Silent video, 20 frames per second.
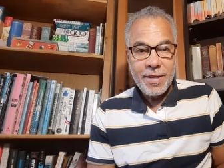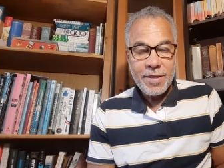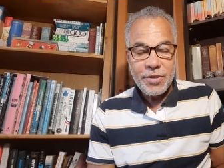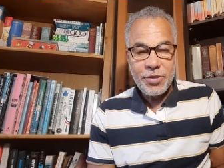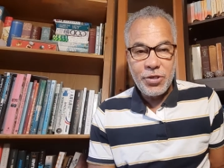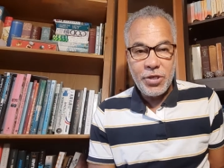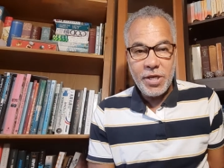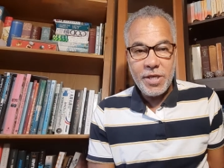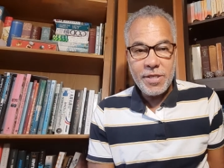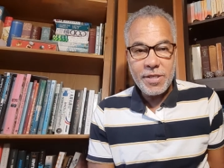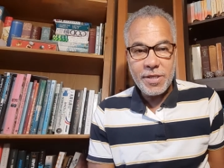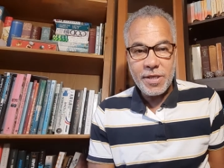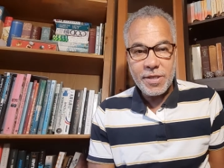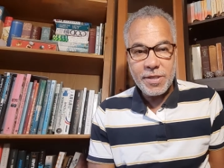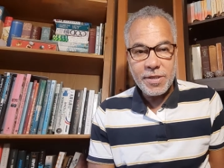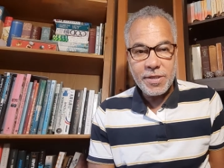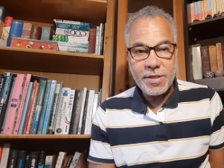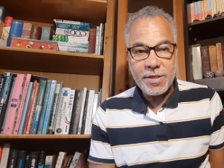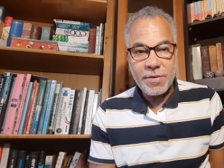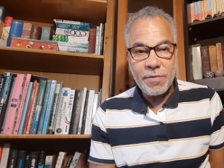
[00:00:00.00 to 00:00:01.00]

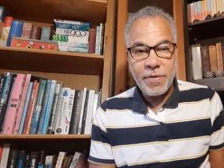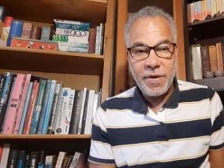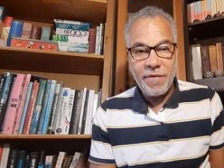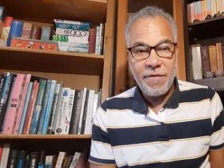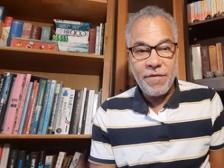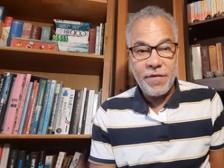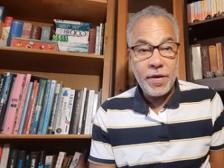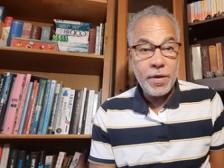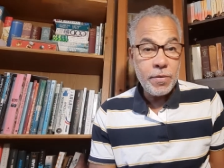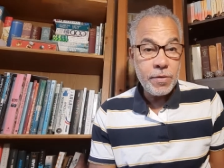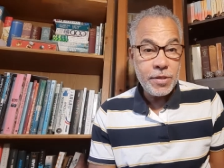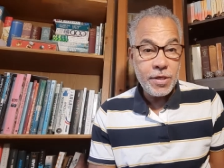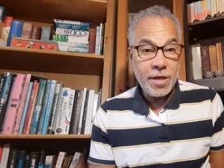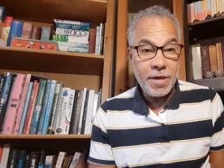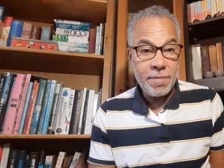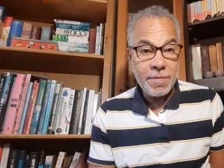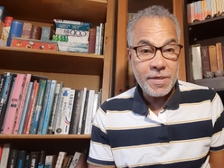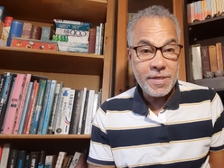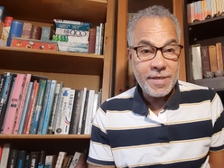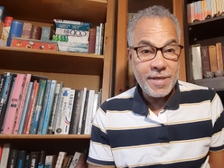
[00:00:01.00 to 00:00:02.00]
Jesus revealed
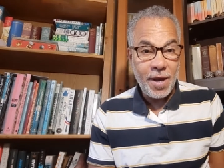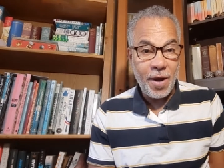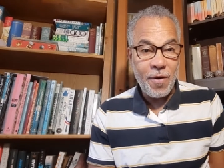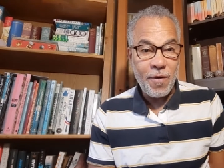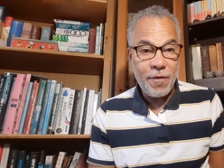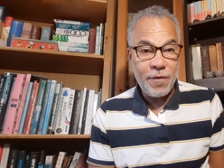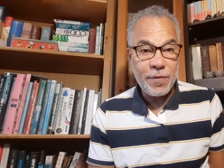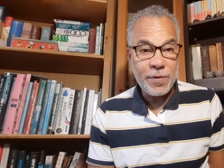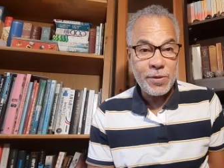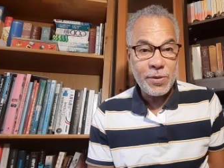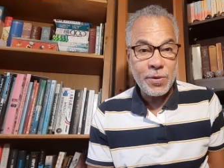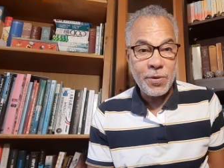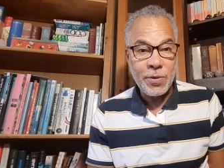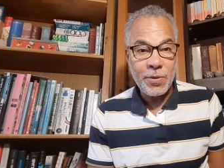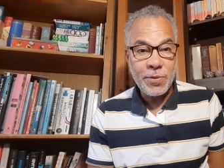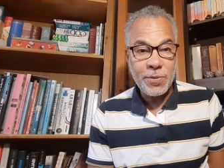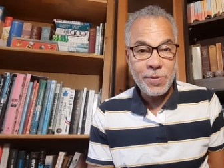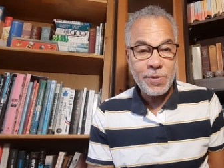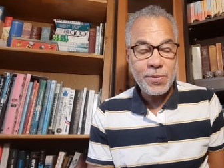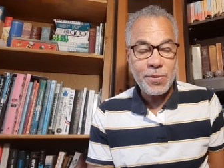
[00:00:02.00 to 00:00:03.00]
himself
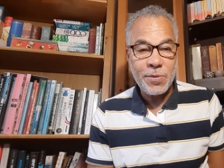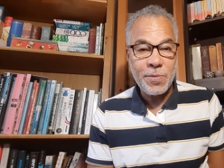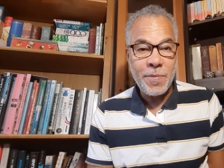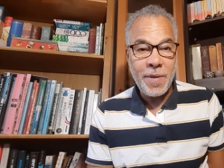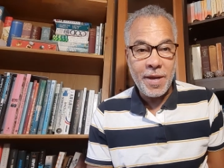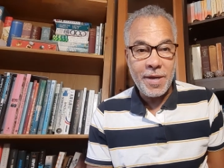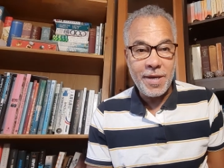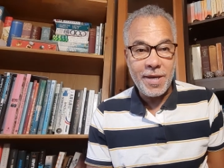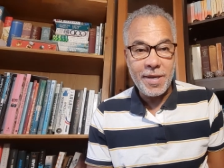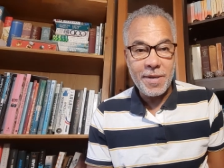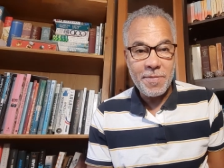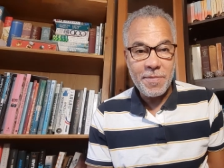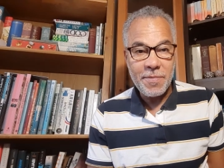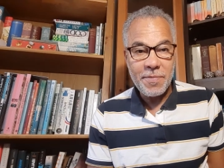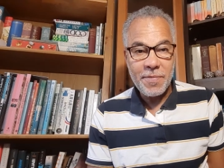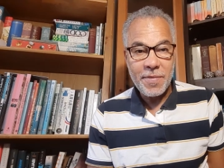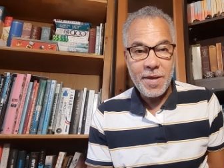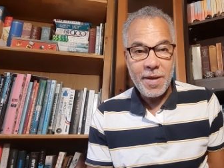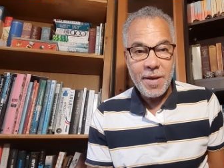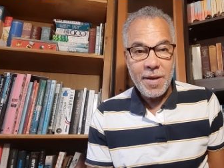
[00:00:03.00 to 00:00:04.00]
to, to many,
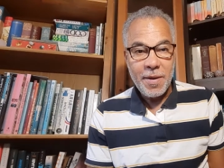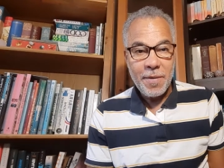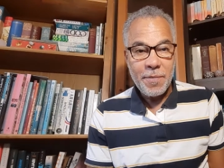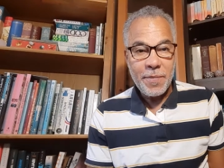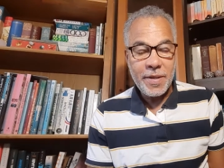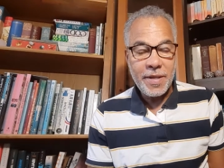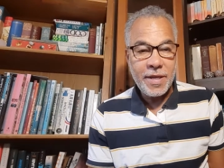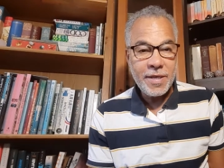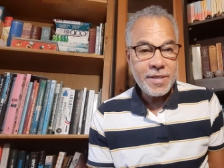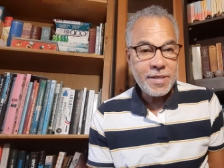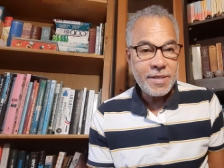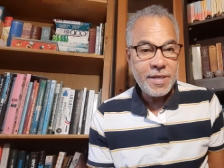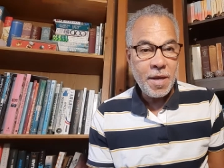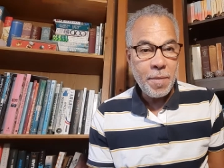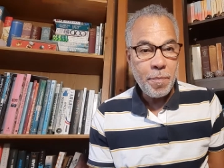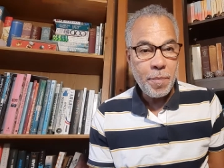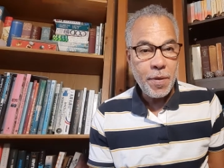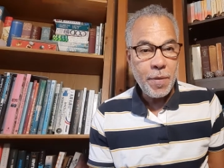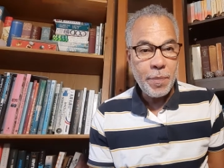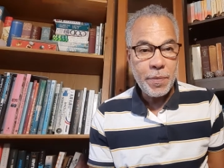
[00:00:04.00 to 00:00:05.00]
but then
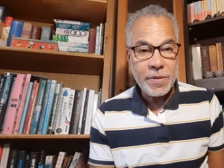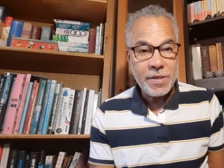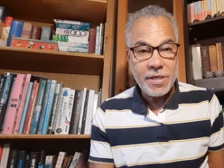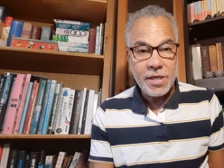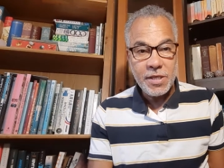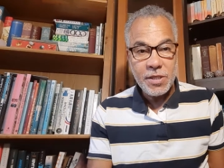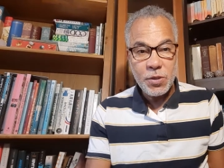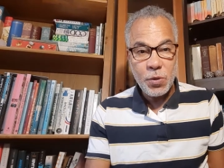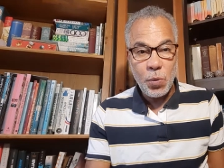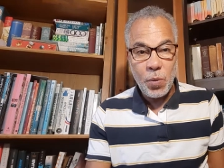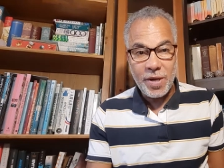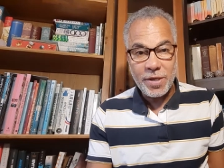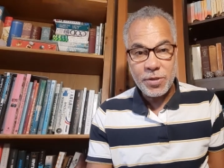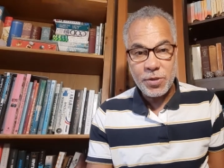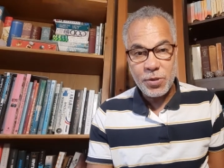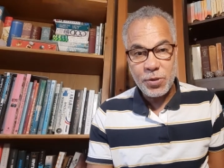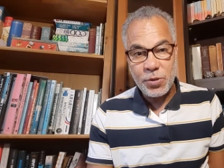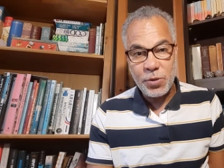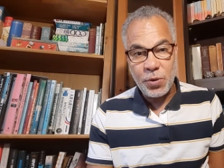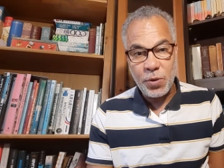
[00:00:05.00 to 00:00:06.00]
some people didn't
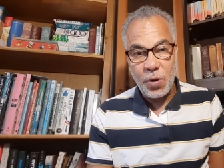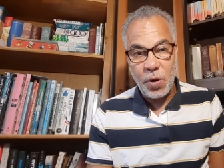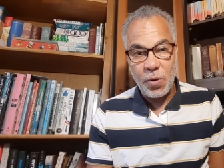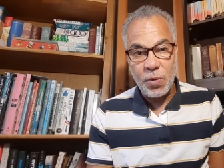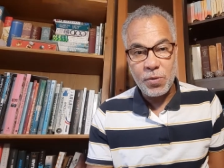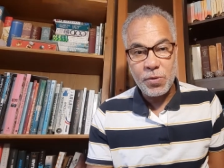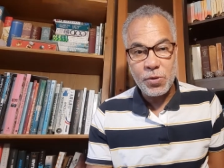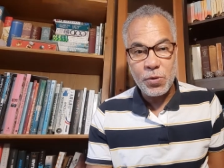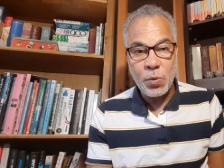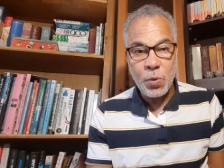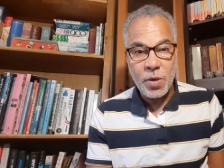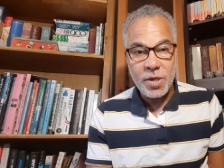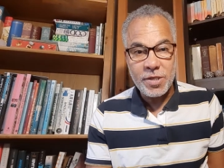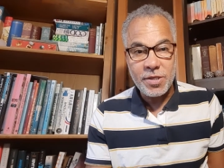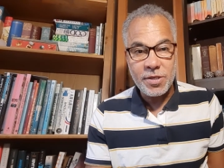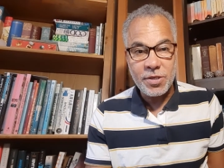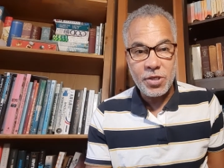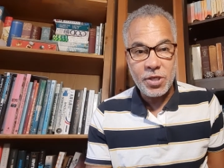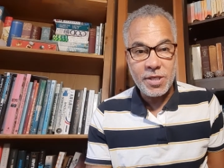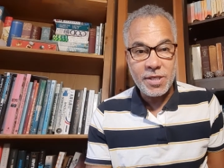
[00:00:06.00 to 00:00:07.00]
want to go
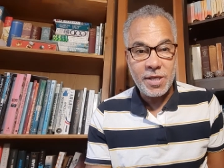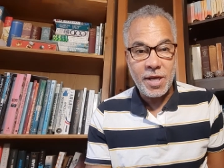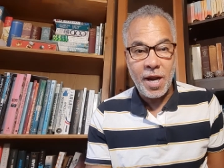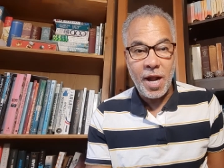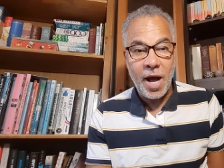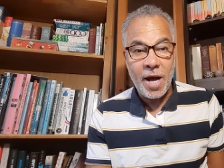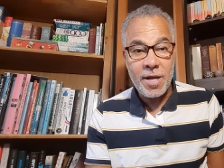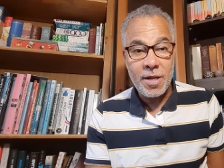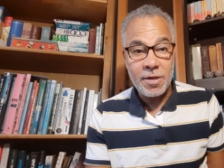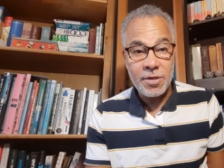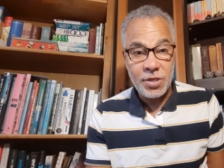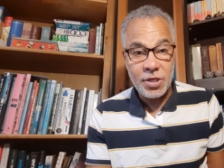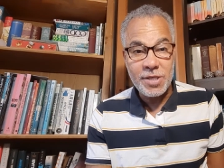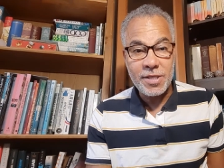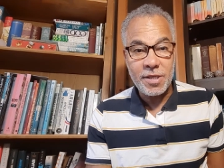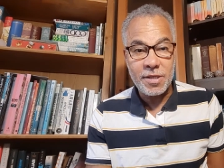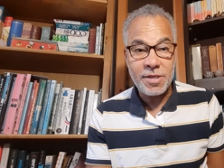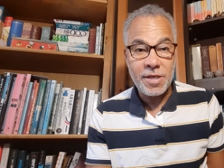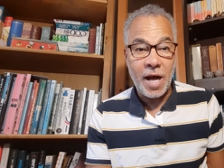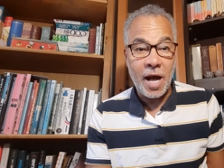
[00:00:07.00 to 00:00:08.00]
towards Jesus,
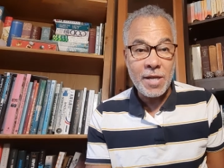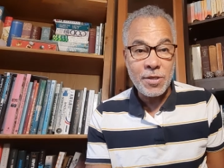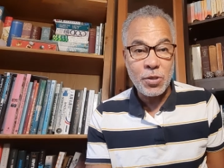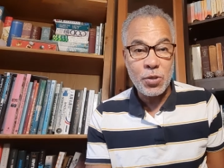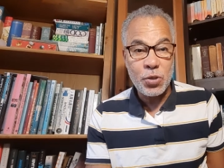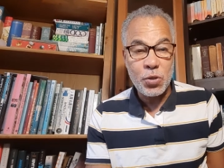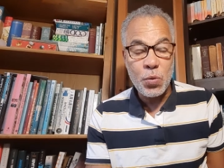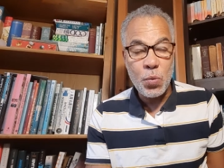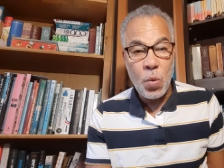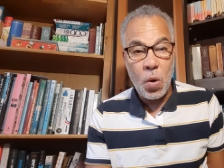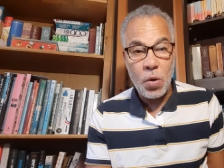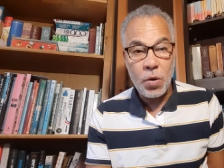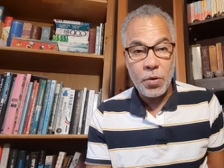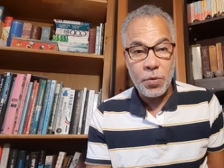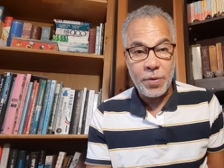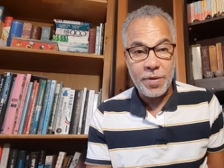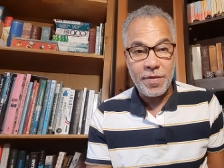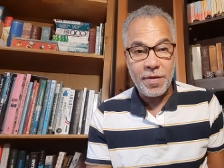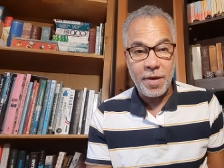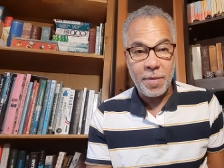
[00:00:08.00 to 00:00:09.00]
Jesus and to walk
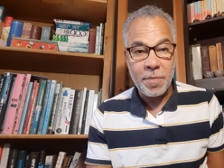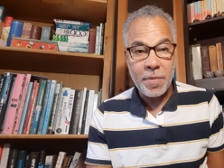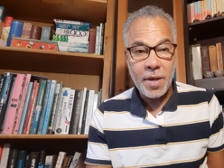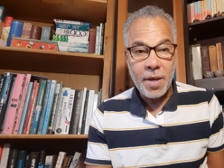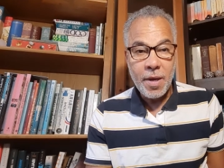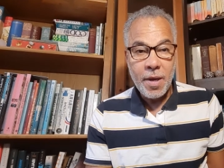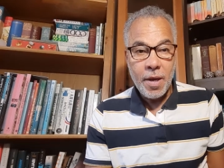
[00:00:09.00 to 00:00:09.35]
with him.